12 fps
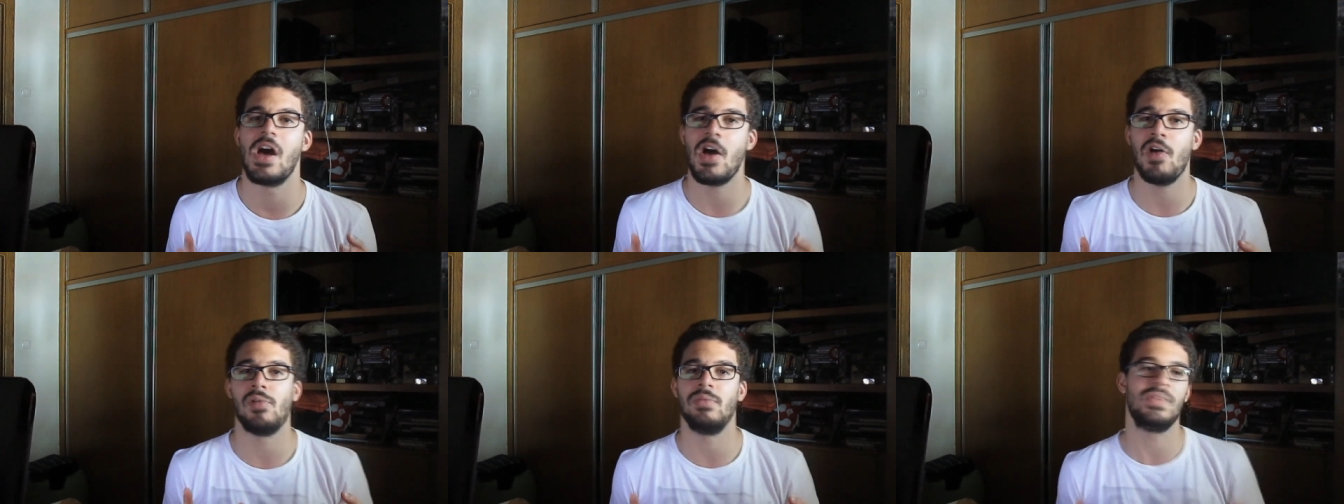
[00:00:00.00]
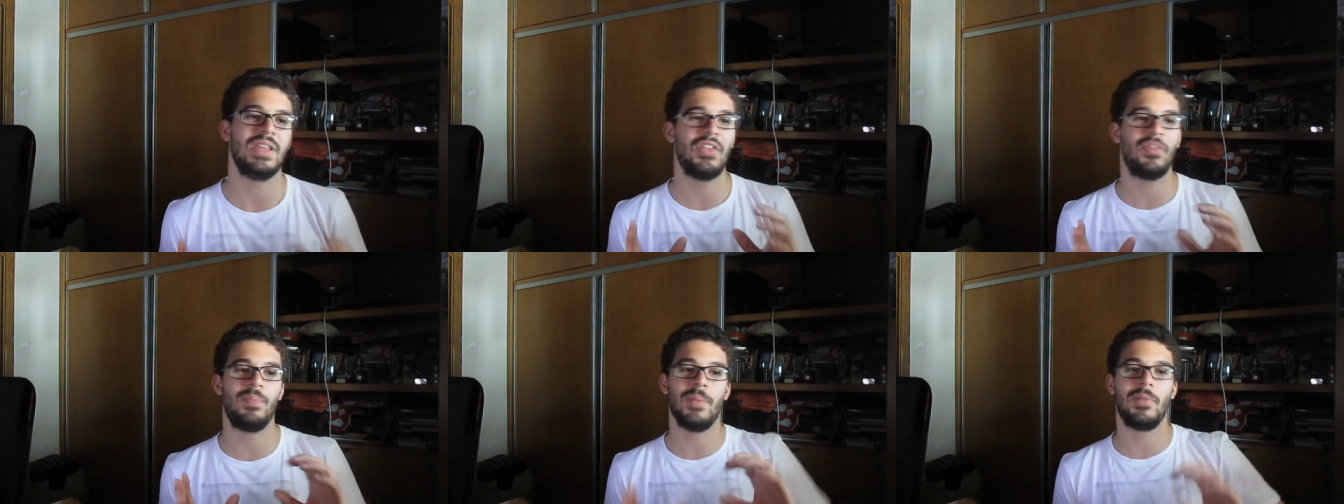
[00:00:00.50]
oh,
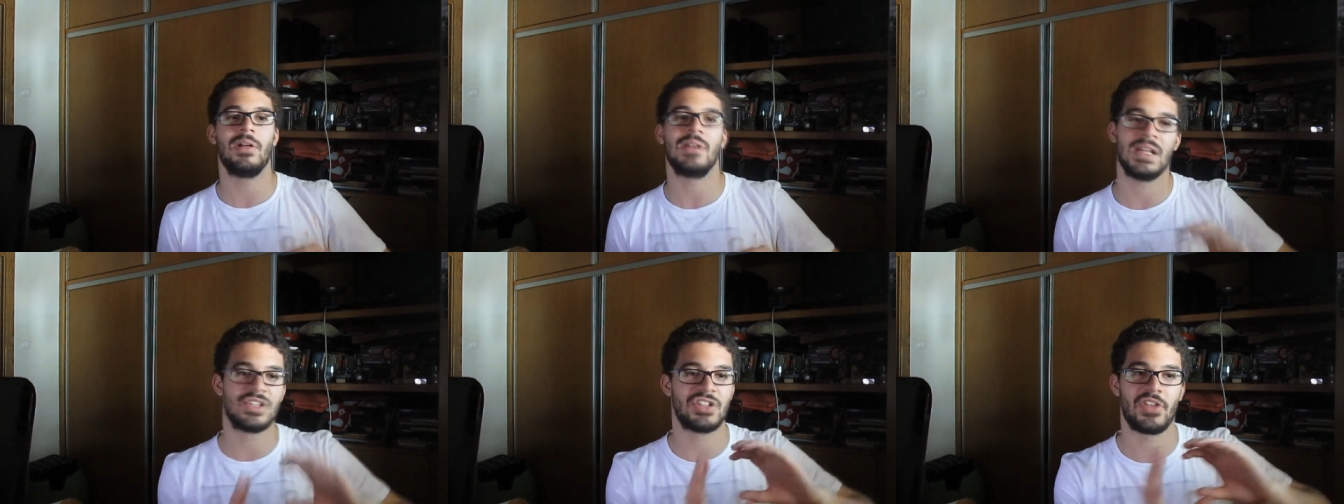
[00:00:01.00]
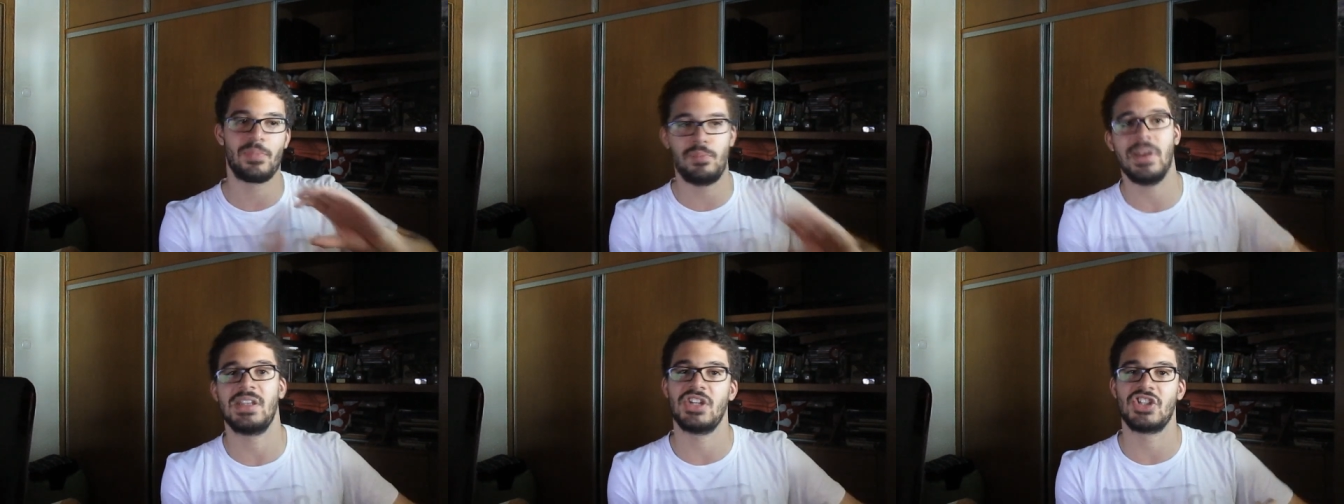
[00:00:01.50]
these people are not just
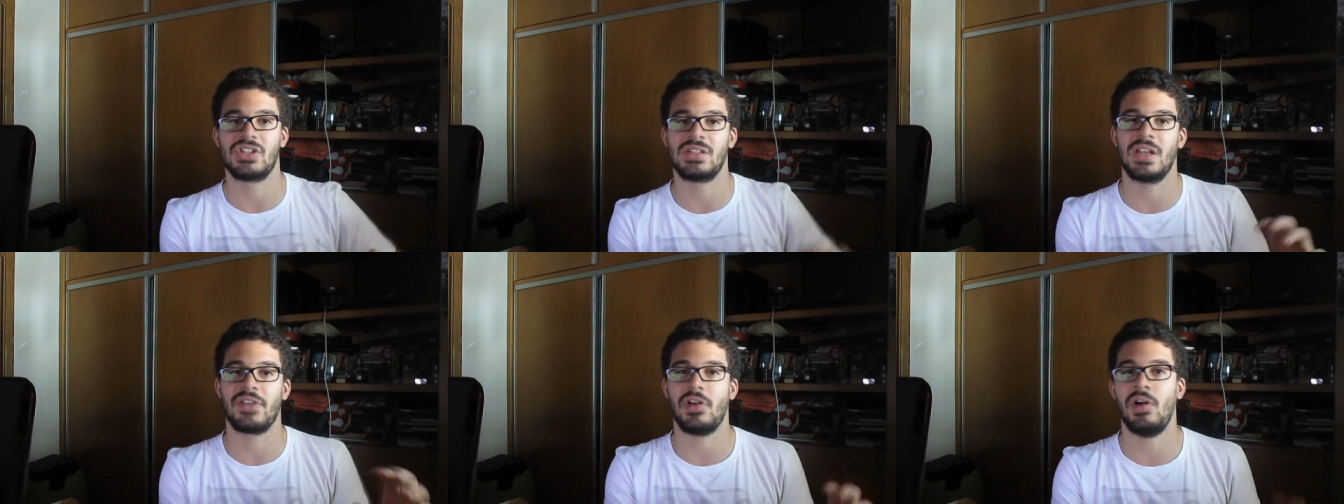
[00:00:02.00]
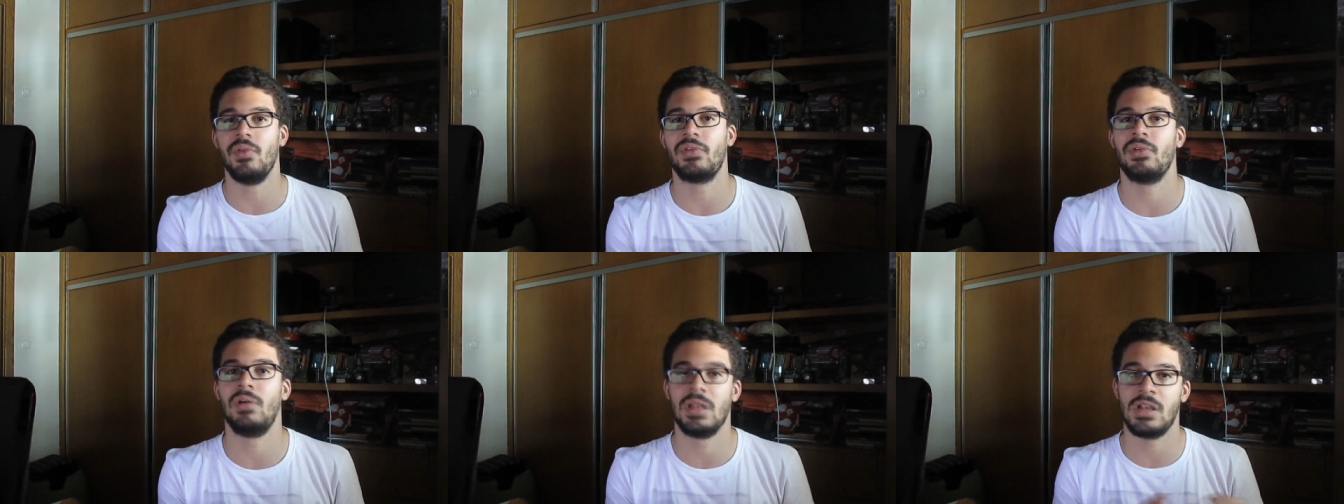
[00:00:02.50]
British, there's
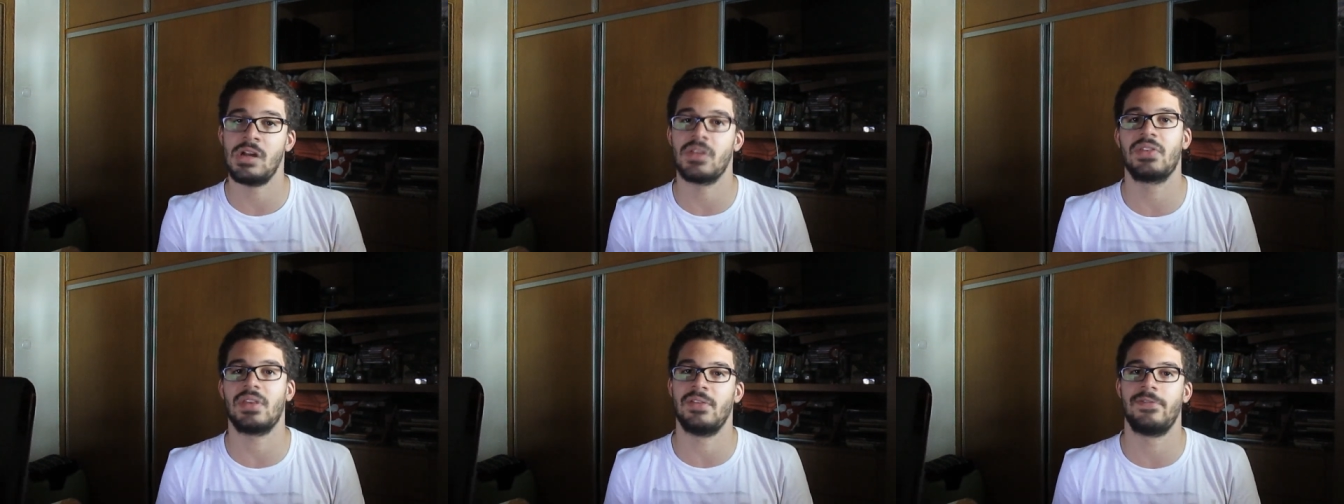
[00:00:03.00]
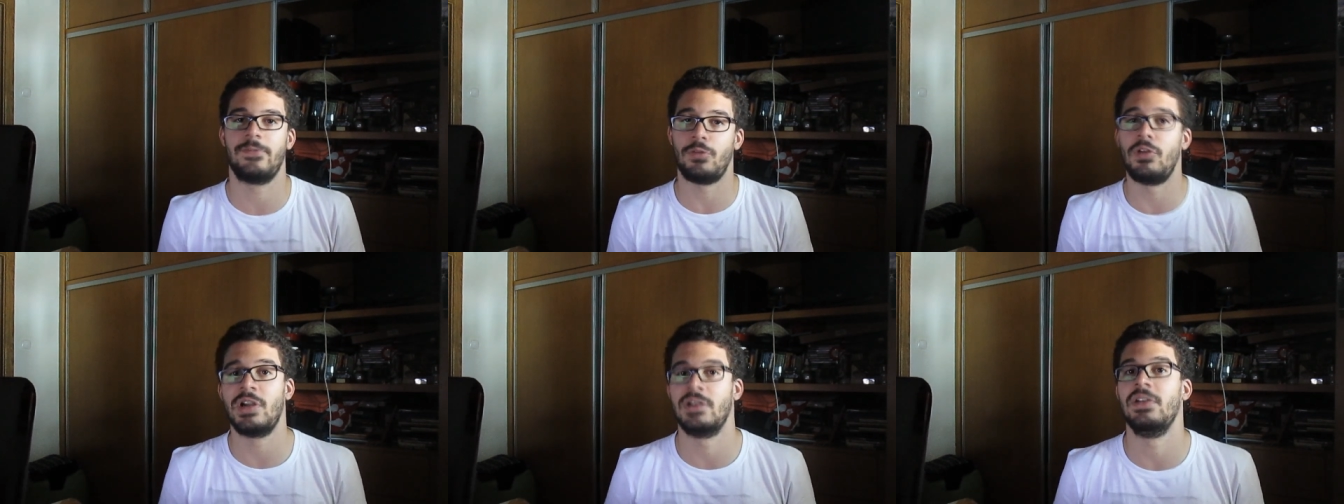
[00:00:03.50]
also lots of
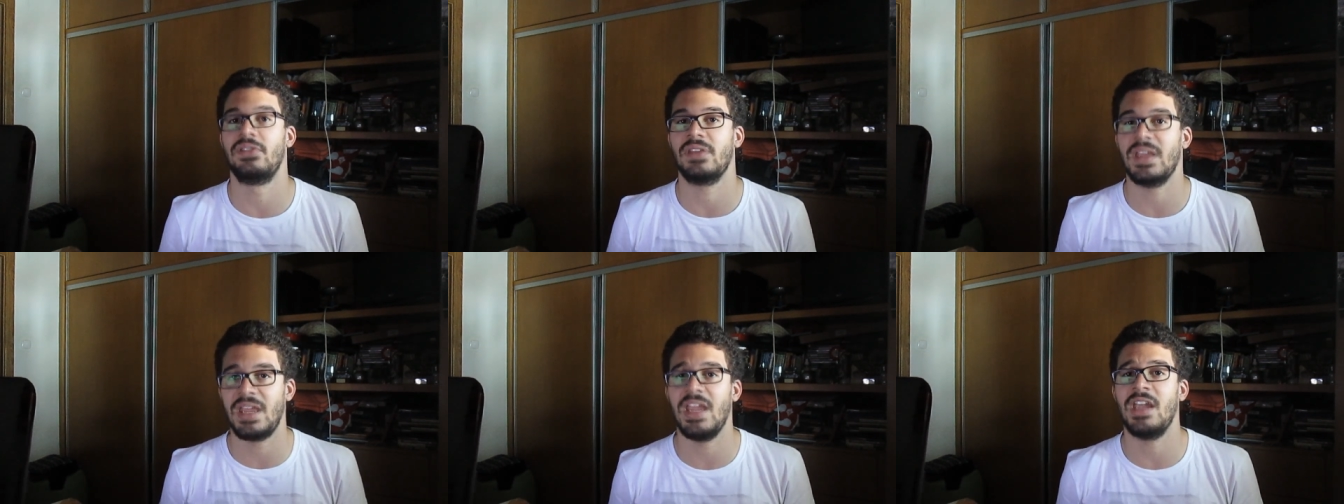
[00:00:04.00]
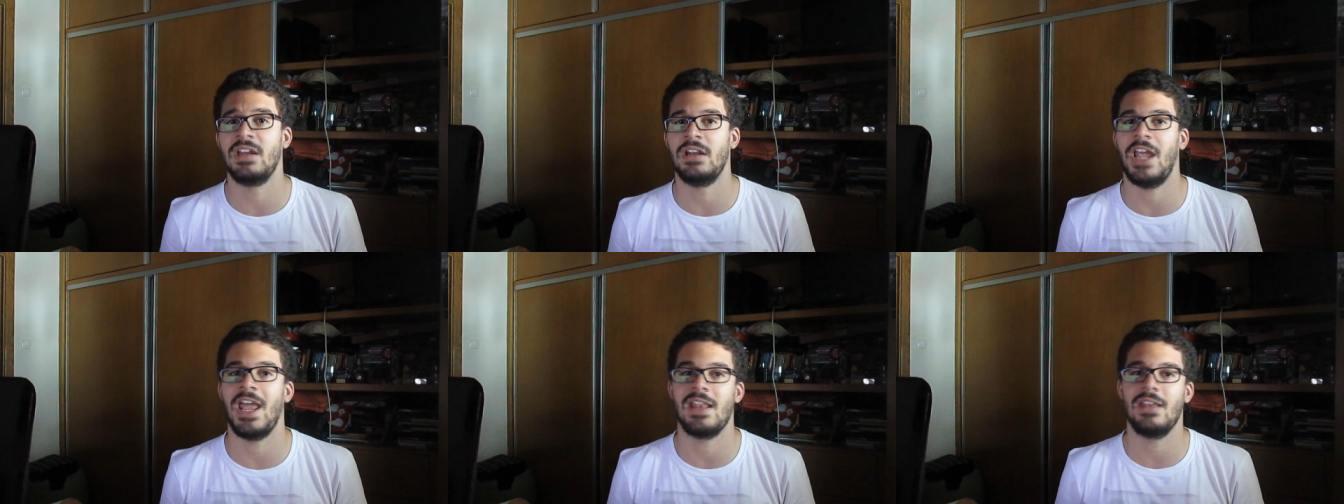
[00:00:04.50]
foreigners
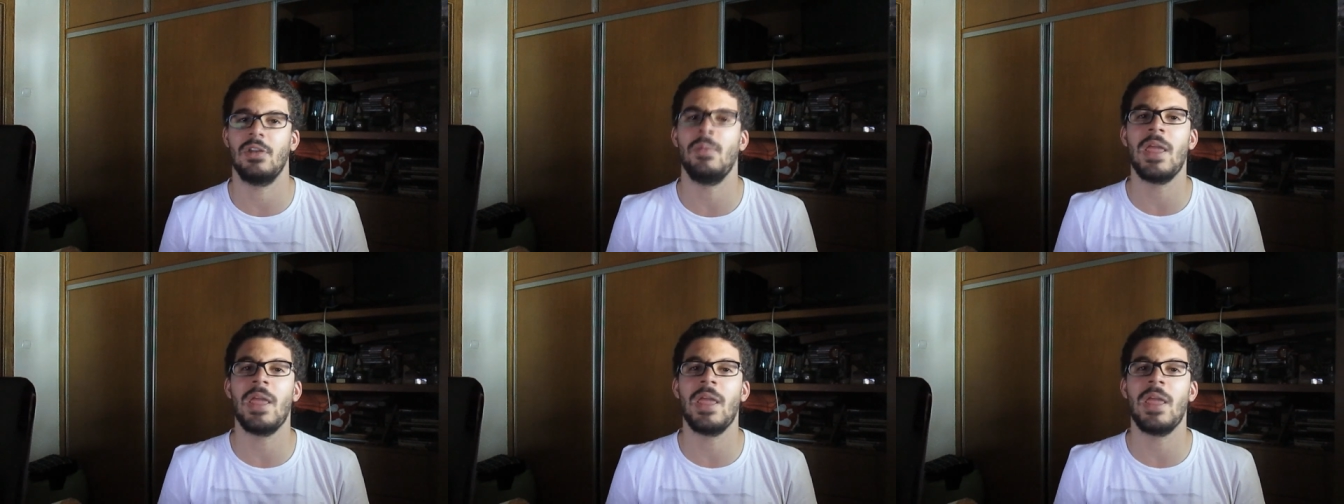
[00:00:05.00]
here, and,